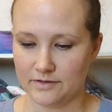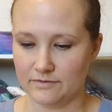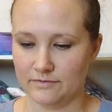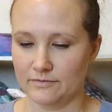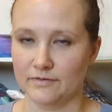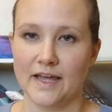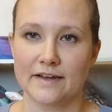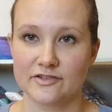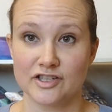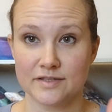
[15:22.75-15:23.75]
to
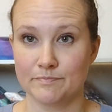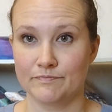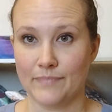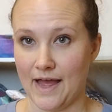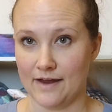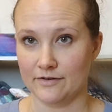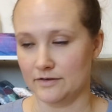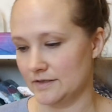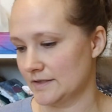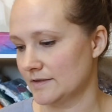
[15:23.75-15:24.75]
like just
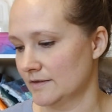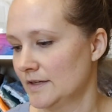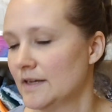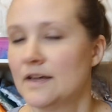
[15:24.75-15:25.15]
patterns.